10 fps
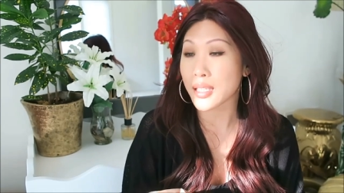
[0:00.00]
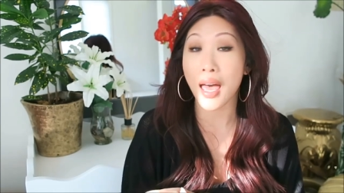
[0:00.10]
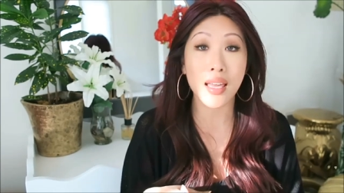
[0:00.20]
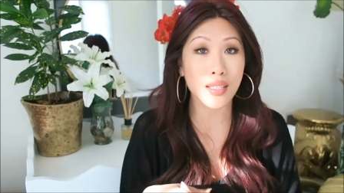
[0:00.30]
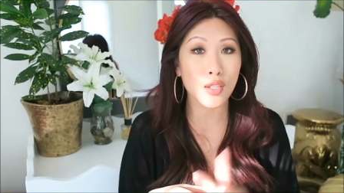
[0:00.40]

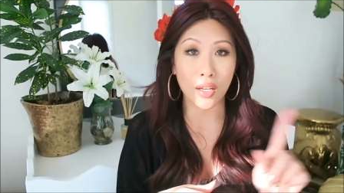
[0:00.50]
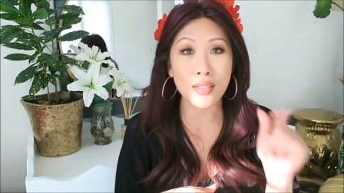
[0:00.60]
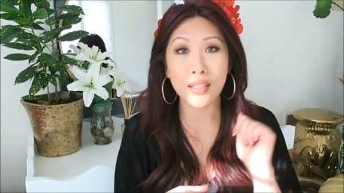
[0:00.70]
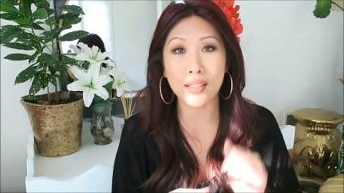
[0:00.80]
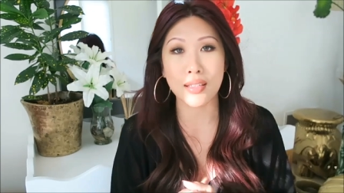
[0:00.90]
yes,
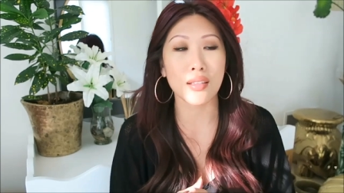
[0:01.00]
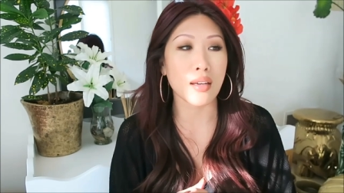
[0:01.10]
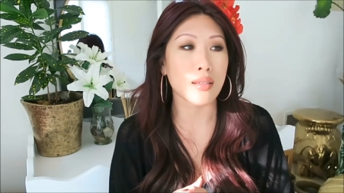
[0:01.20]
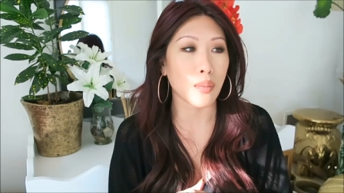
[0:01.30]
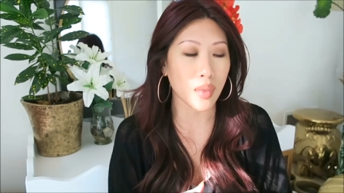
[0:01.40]
Jen's skin doesn't
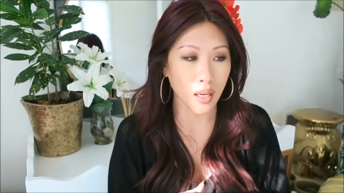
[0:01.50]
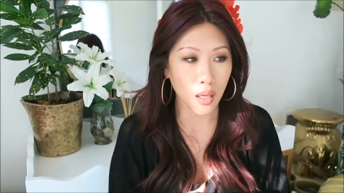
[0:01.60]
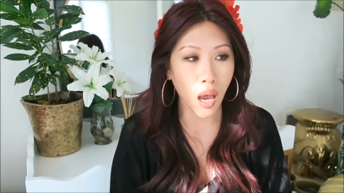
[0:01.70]
like something.